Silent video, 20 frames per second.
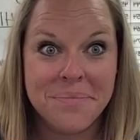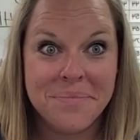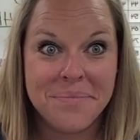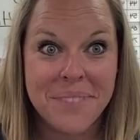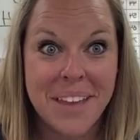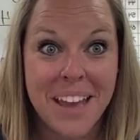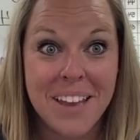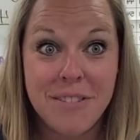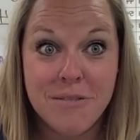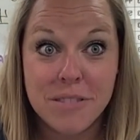
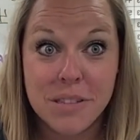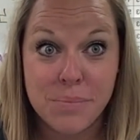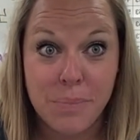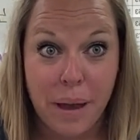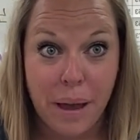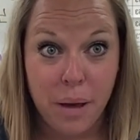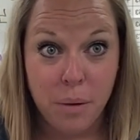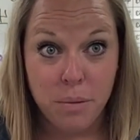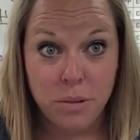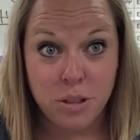Can you
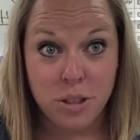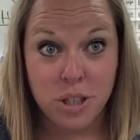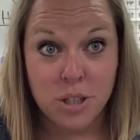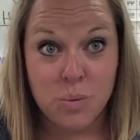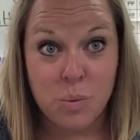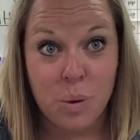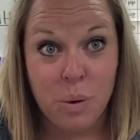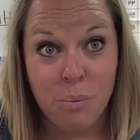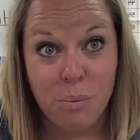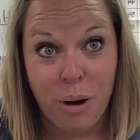smile with
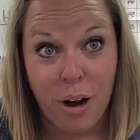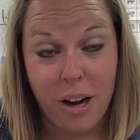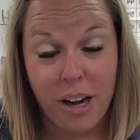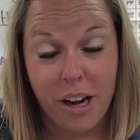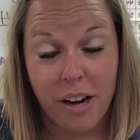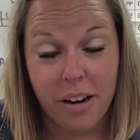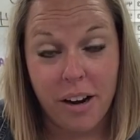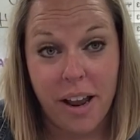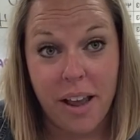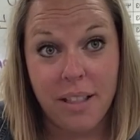just one part of
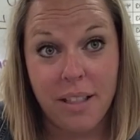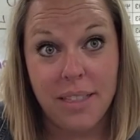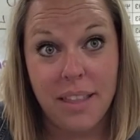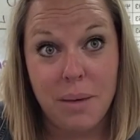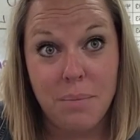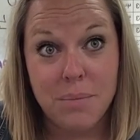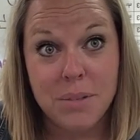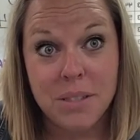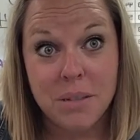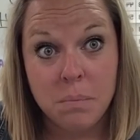your
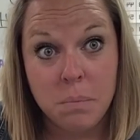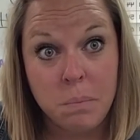lips?